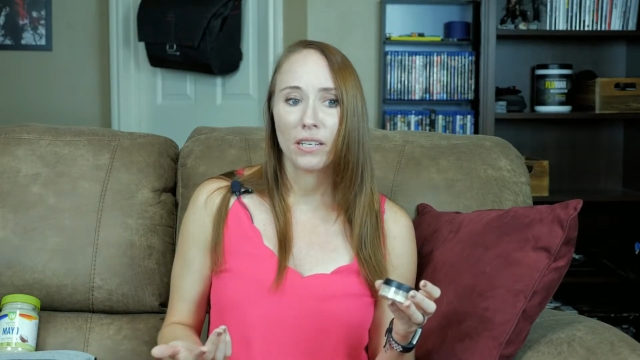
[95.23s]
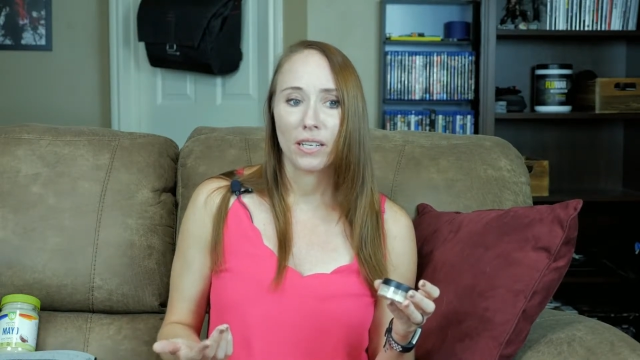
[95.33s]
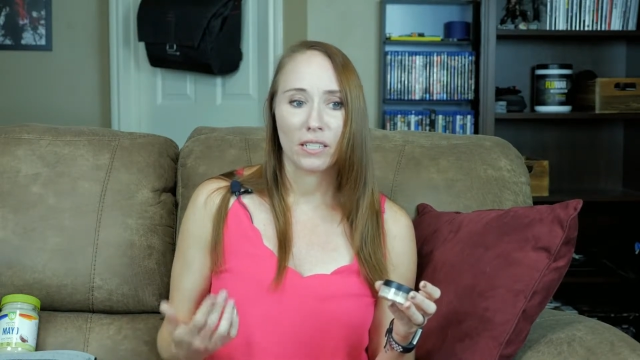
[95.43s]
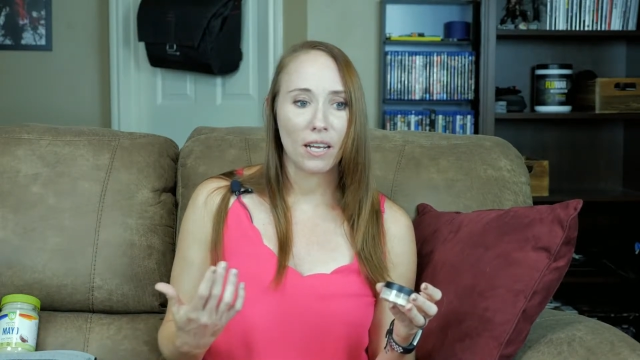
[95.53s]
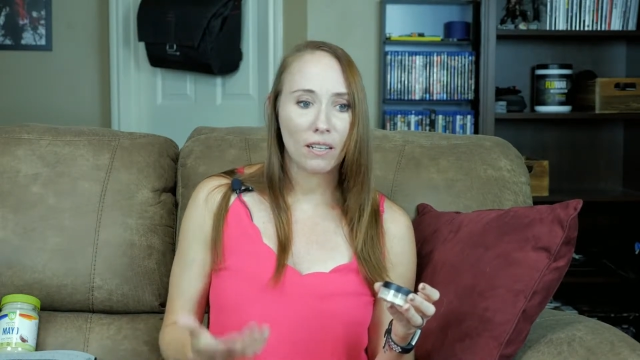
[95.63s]

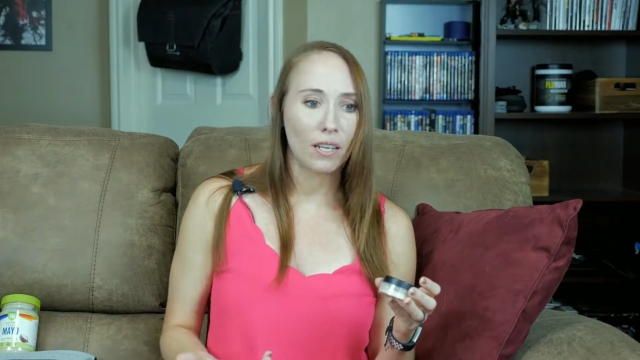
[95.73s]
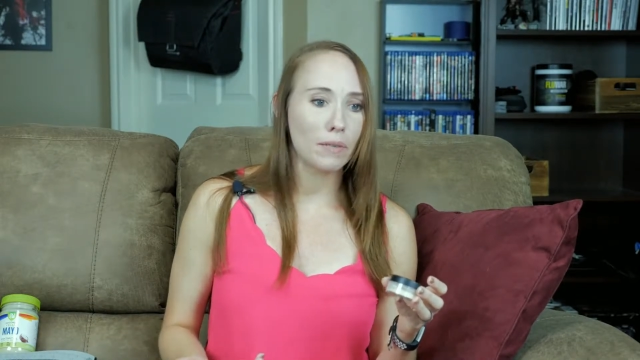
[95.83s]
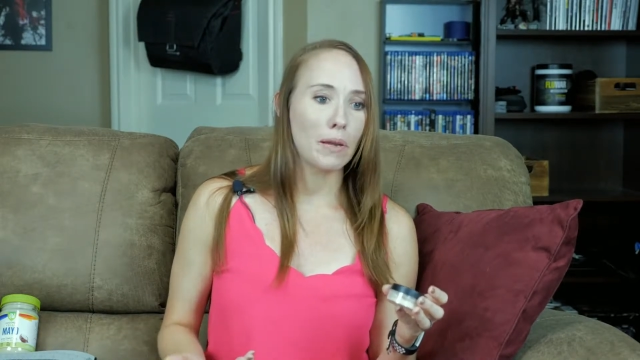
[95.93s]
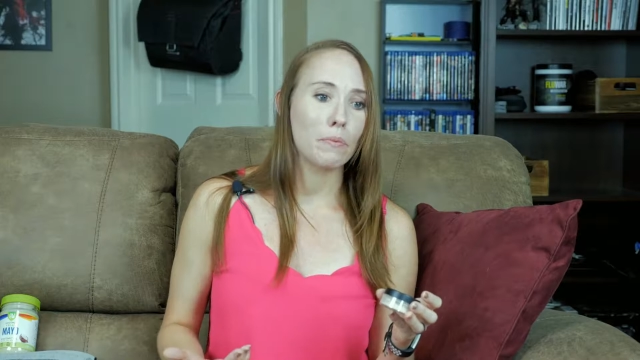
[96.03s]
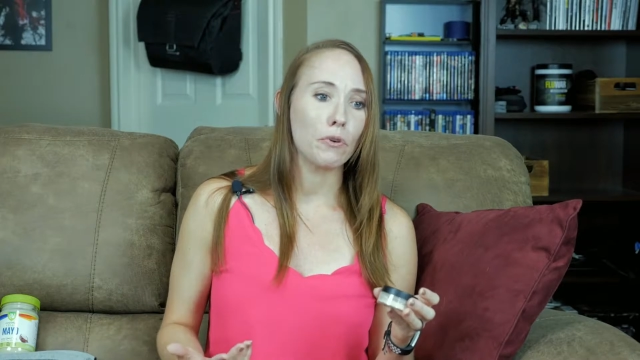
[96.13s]
It's not clogging
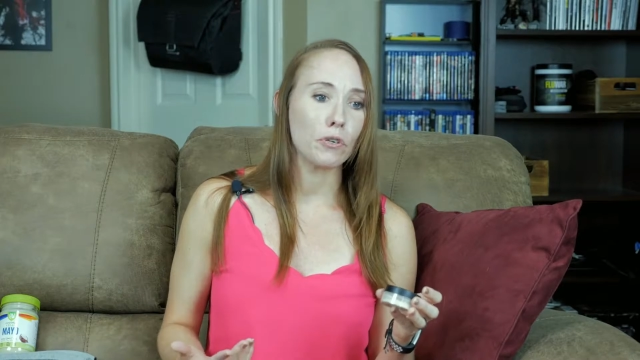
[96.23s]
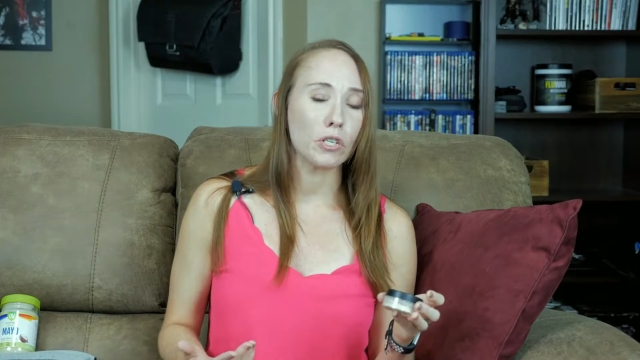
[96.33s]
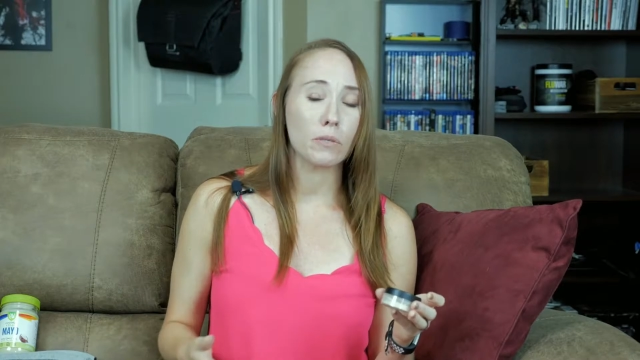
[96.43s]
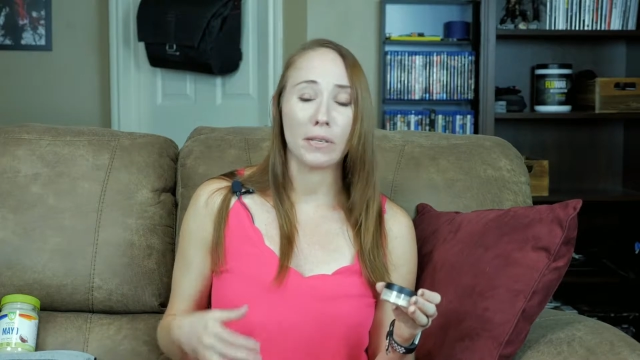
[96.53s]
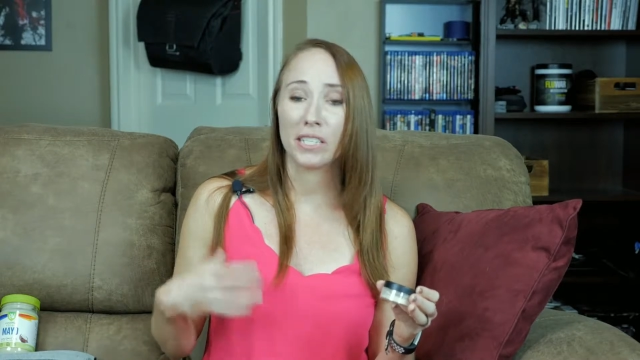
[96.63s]
my
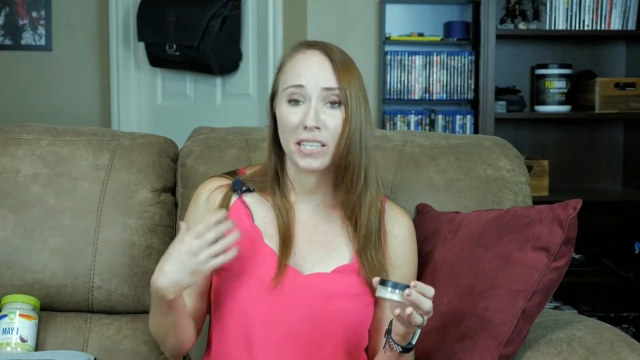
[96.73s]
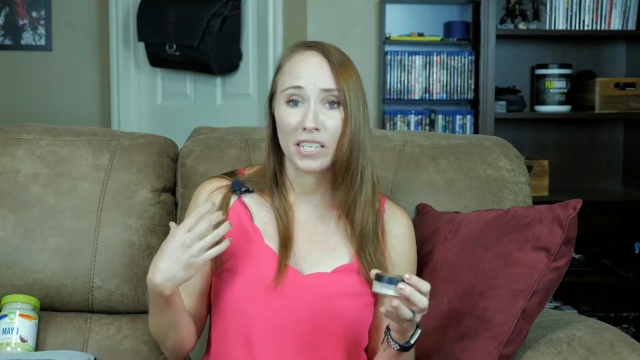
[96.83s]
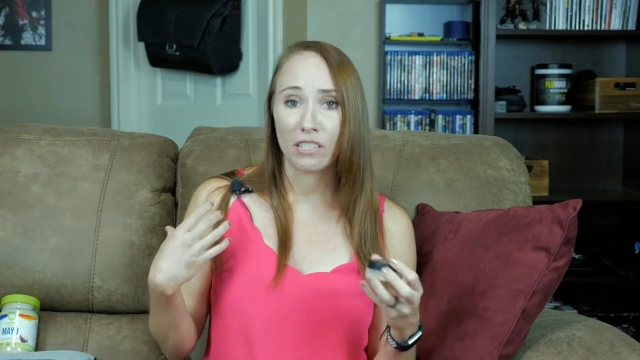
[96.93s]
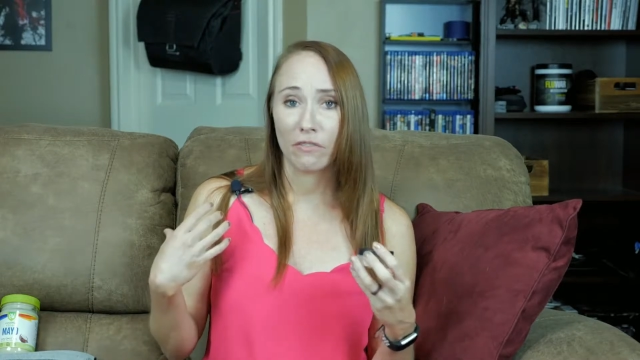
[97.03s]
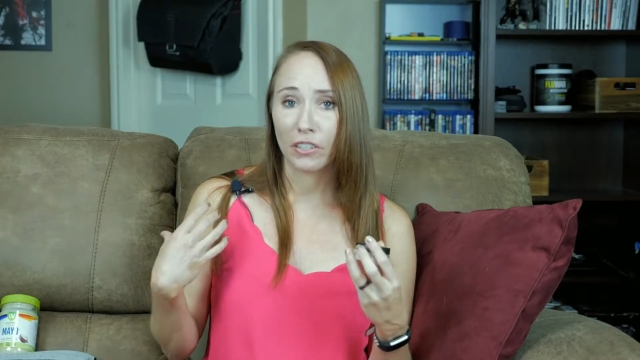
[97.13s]
pores, my skin
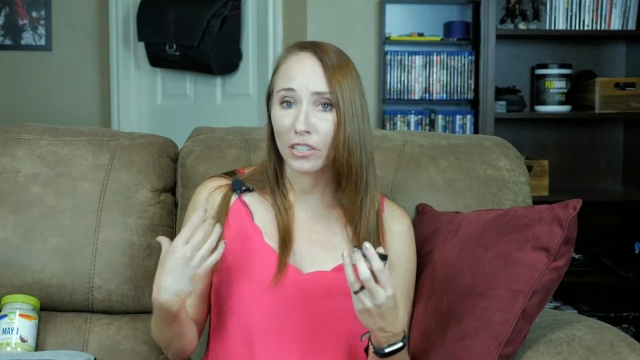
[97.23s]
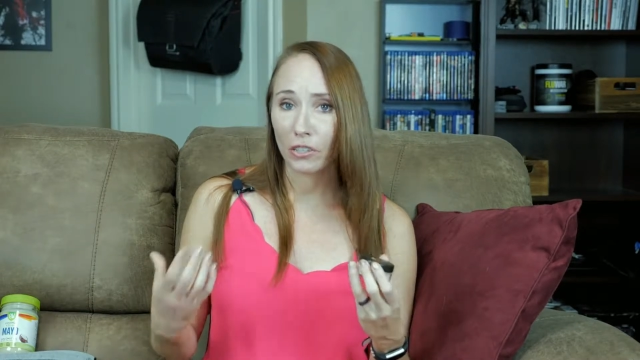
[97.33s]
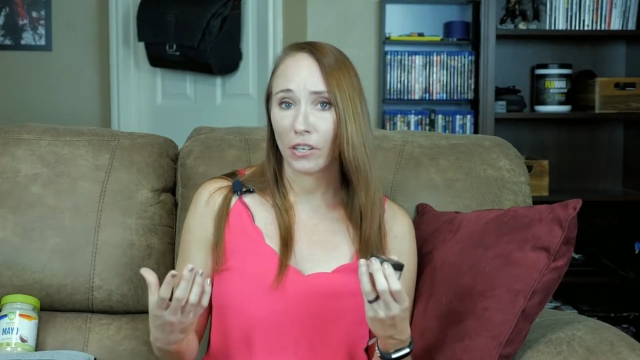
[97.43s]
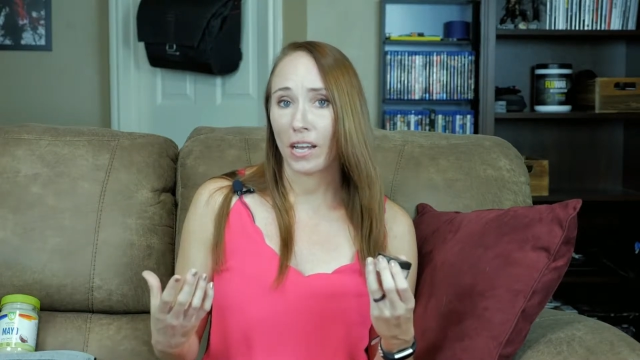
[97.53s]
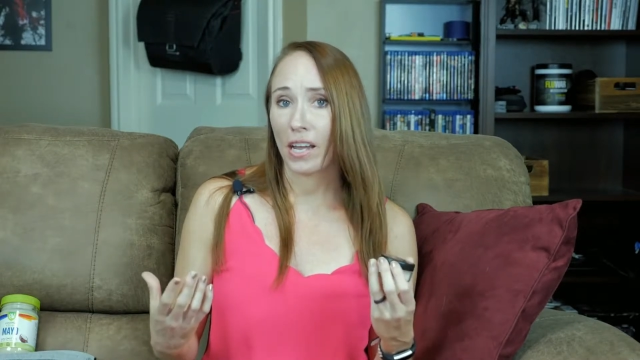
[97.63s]
is feeling
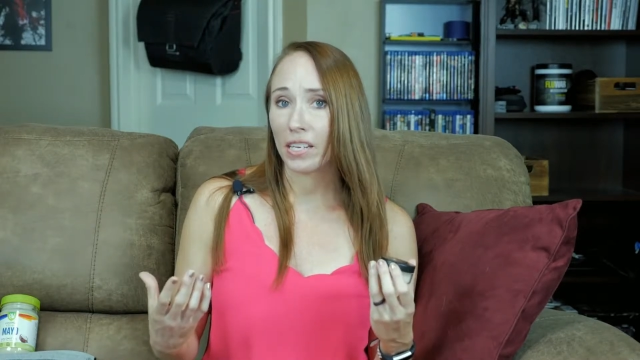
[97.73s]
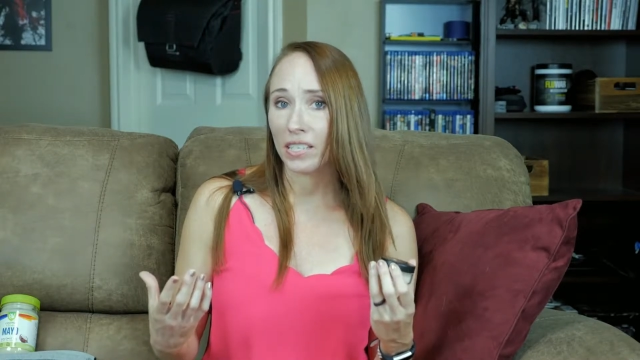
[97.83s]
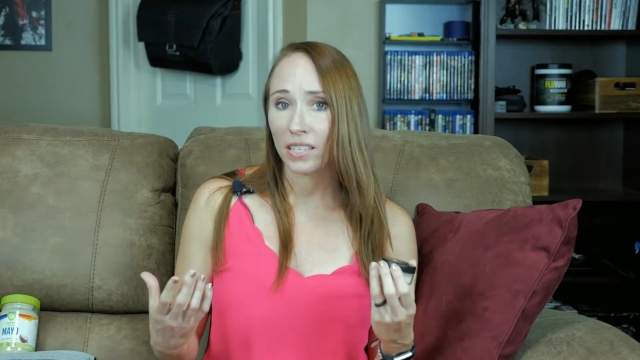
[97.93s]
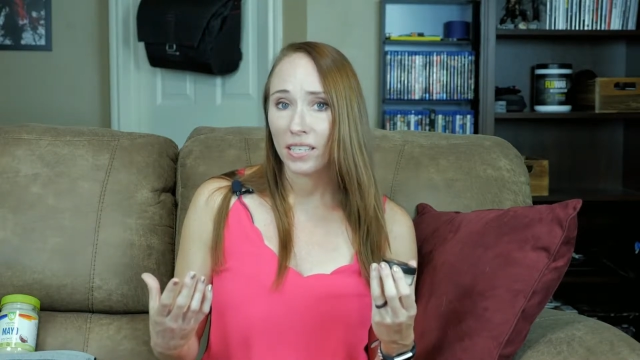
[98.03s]
great,